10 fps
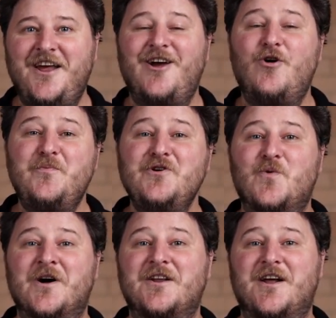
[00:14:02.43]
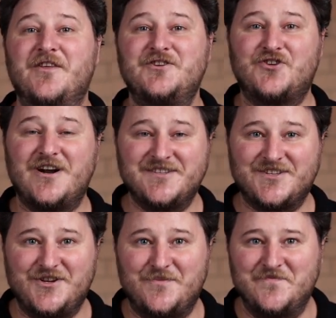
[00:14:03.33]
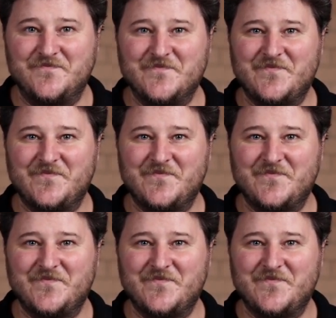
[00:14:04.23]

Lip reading: helping one another trust him.